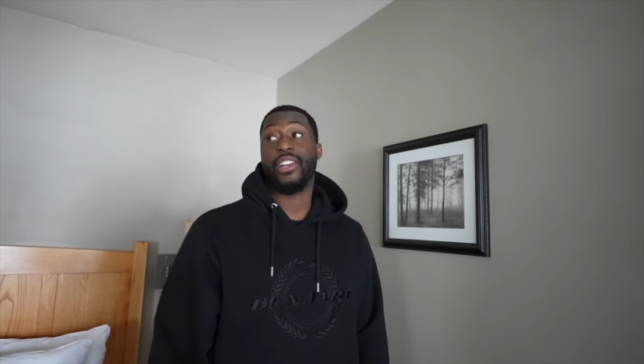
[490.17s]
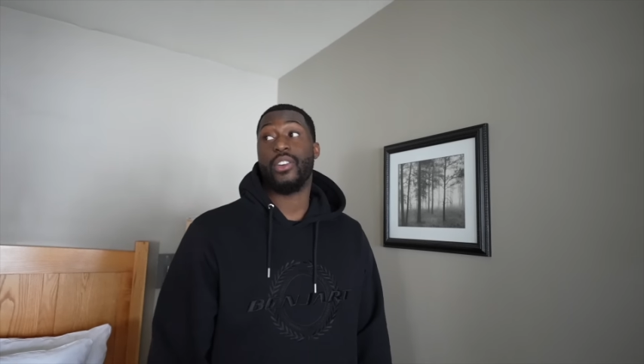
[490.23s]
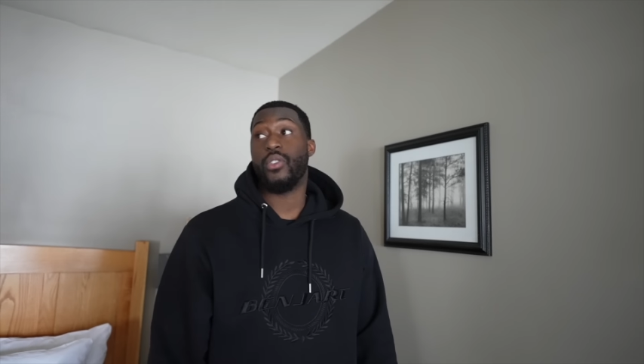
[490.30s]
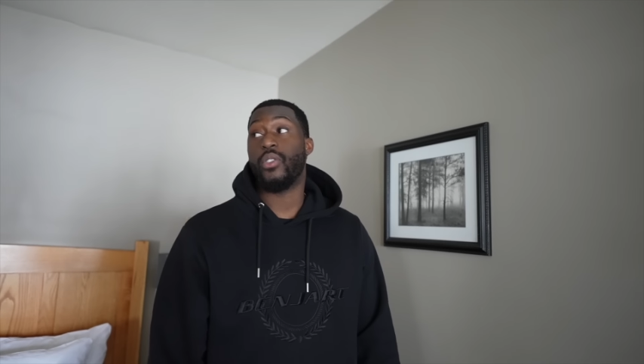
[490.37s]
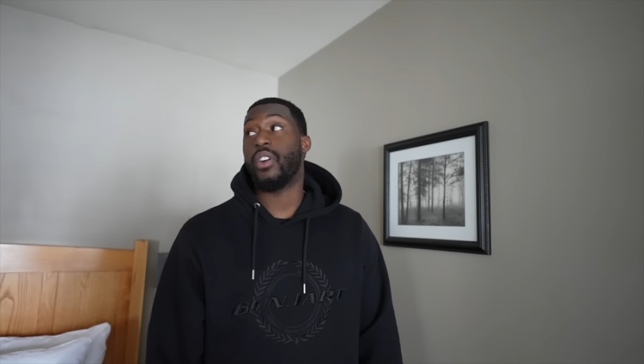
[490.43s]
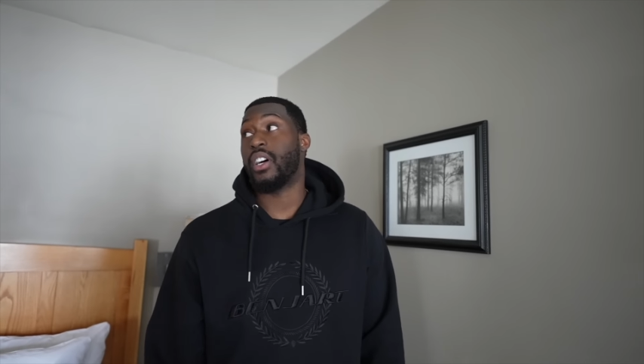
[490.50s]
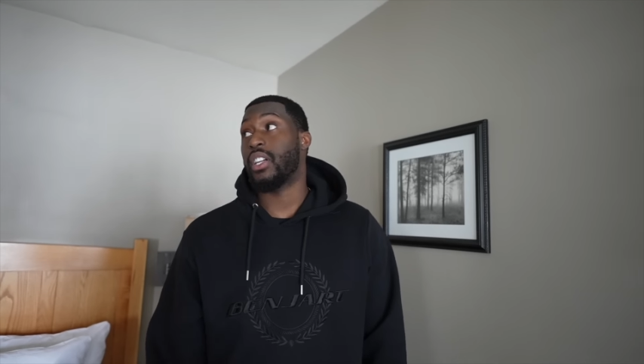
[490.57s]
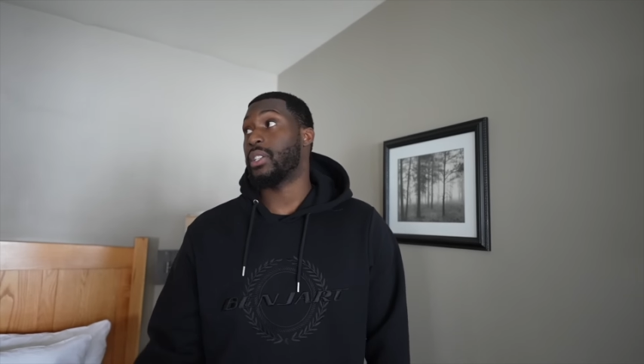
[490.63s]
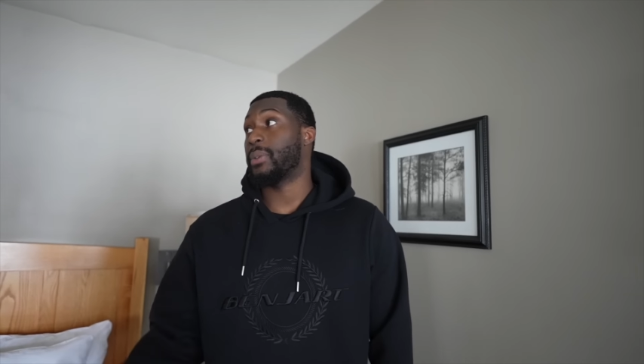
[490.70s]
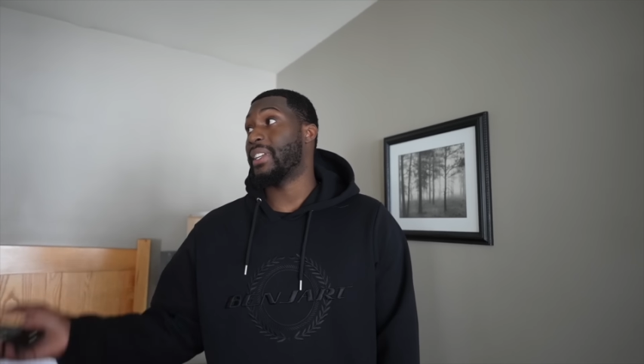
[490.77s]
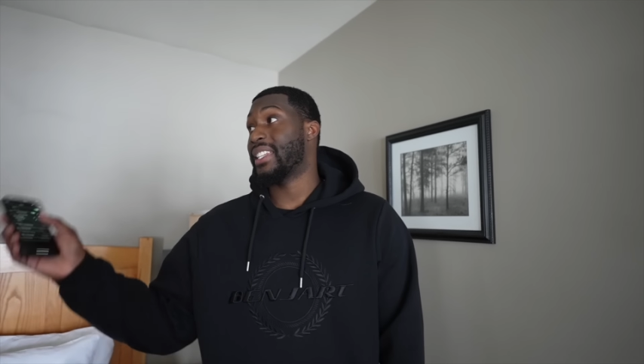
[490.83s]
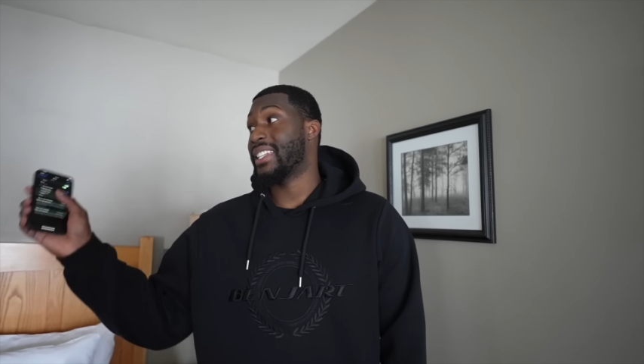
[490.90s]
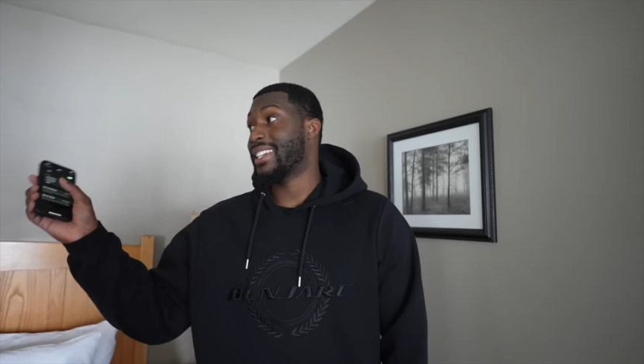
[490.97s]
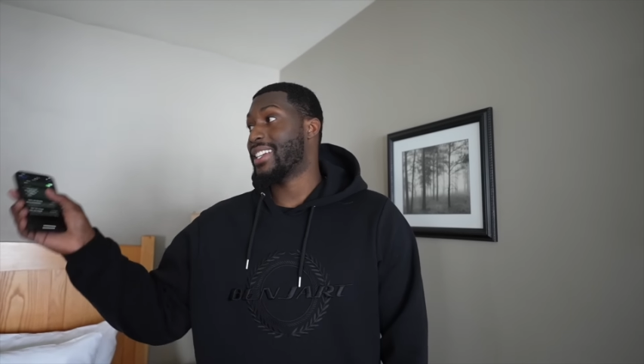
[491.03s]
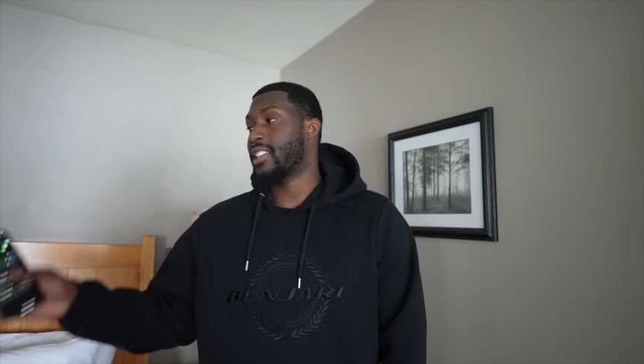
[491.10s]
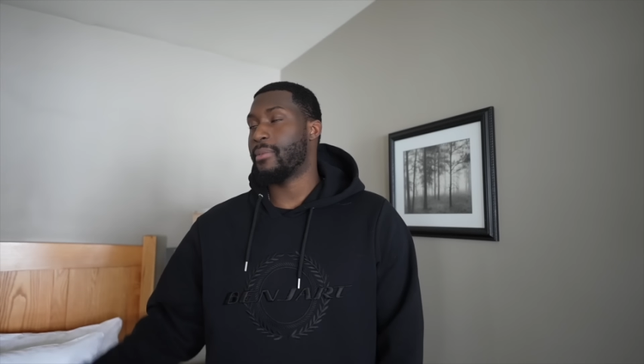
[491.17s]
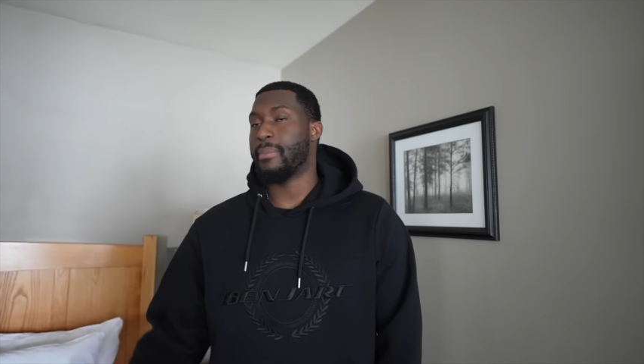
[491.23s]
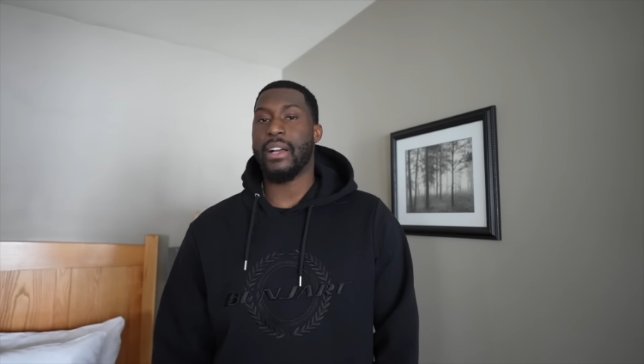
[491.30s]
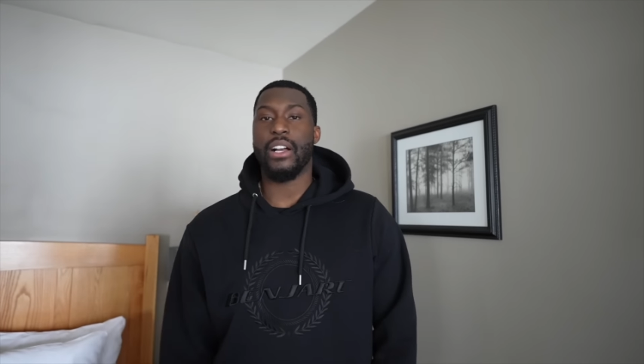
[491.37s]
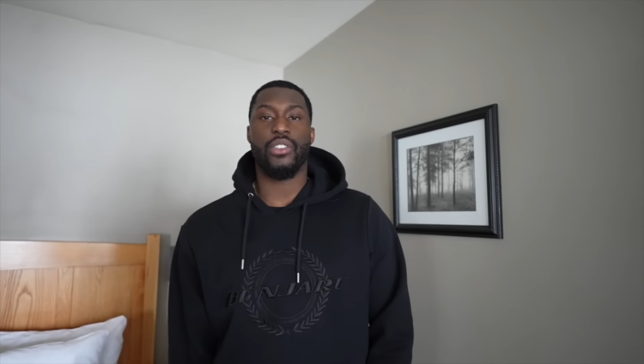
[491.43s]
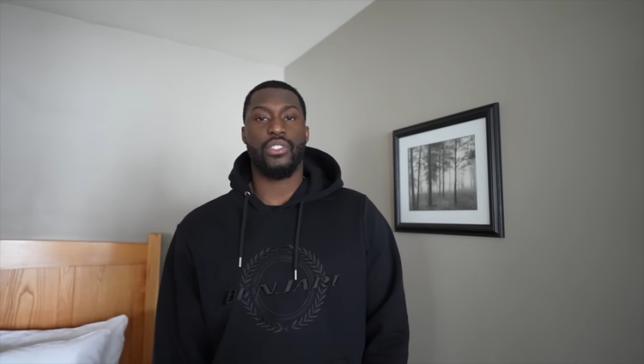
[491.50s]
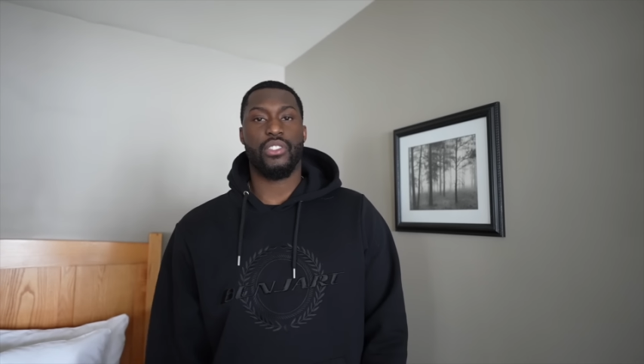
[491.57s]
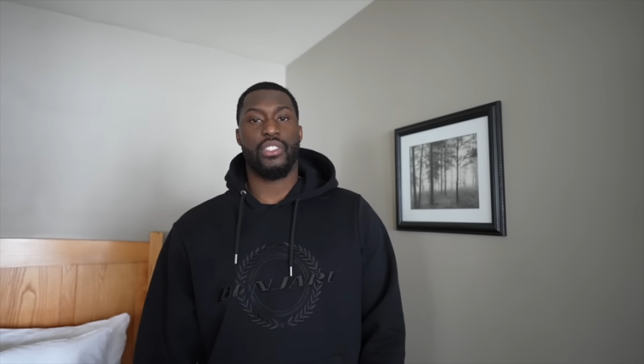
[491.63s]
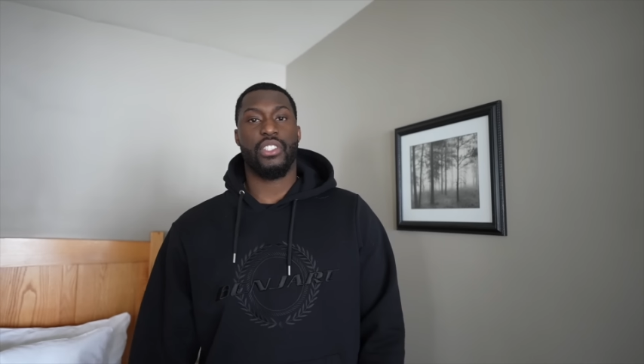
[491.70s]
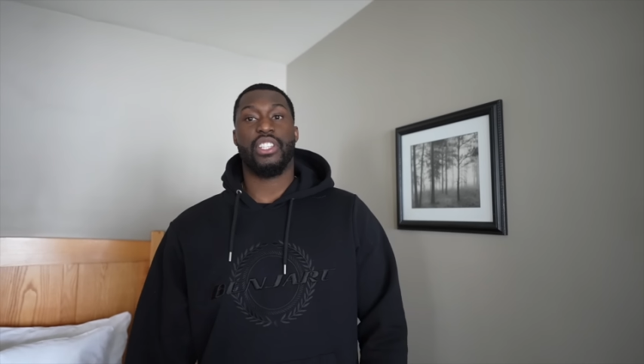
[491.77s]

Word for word: go all the way to the clubhouse to